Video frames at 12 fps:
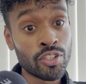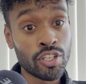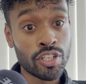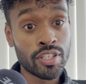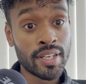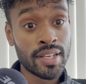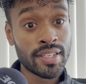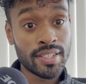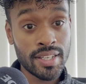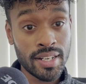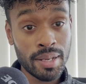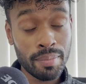just
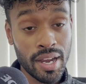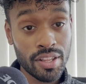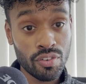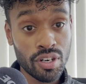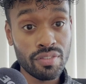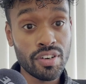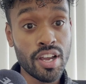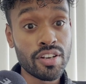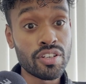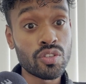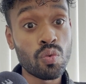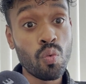sitting by the river
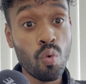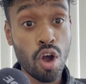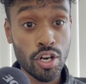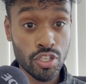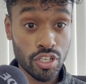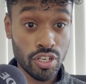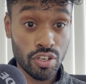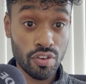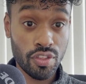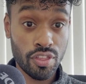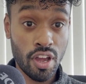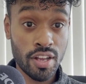and just watching
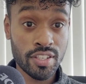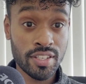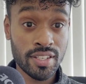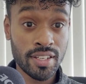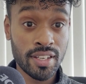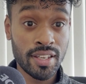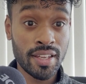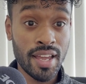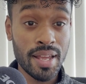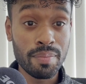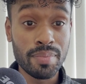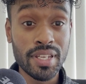your thoughts
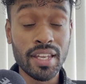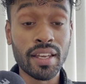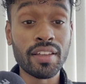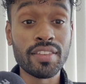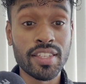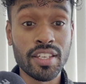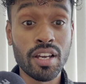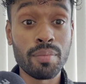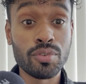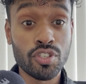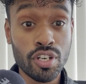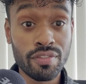and being the
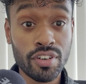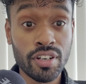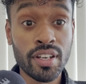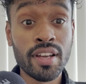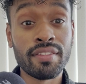observer.